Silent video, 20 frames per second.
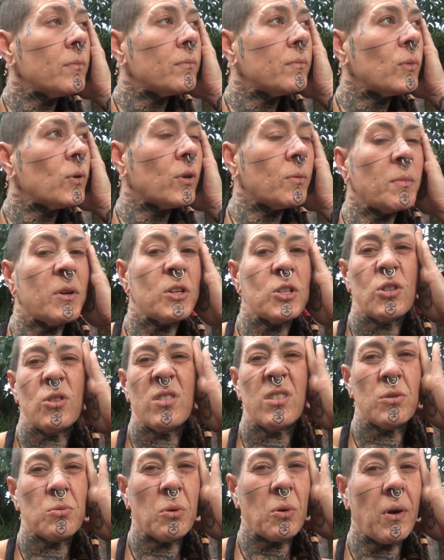Although my
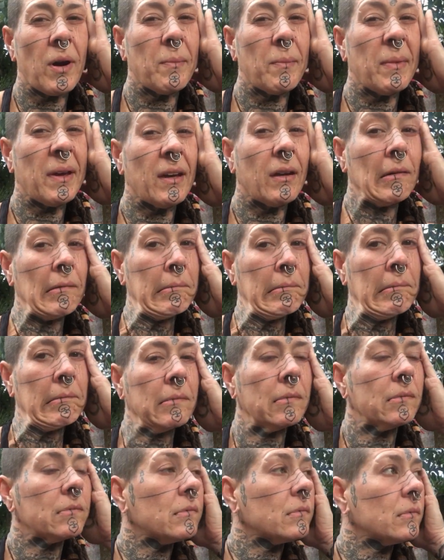juices were quite big.
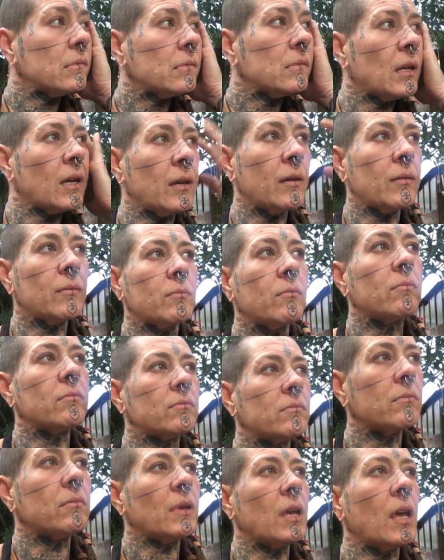Like,
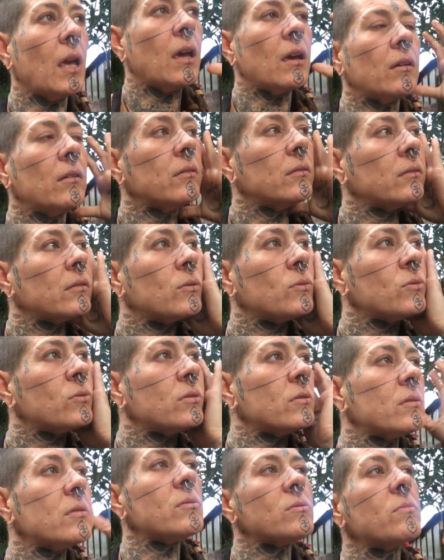yeah,
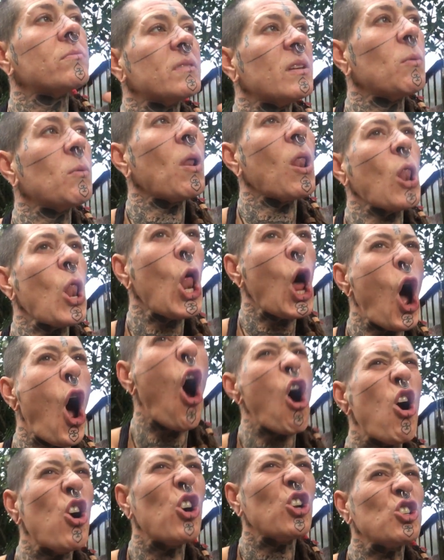they were
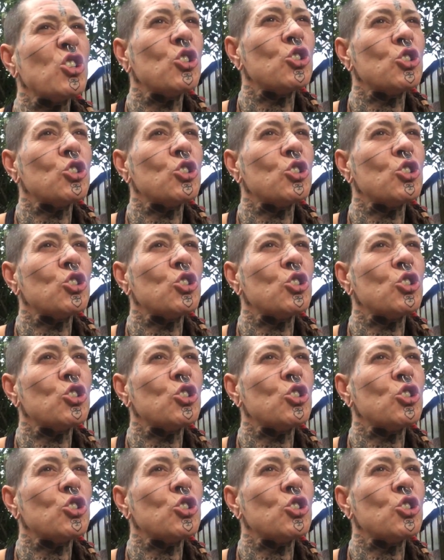large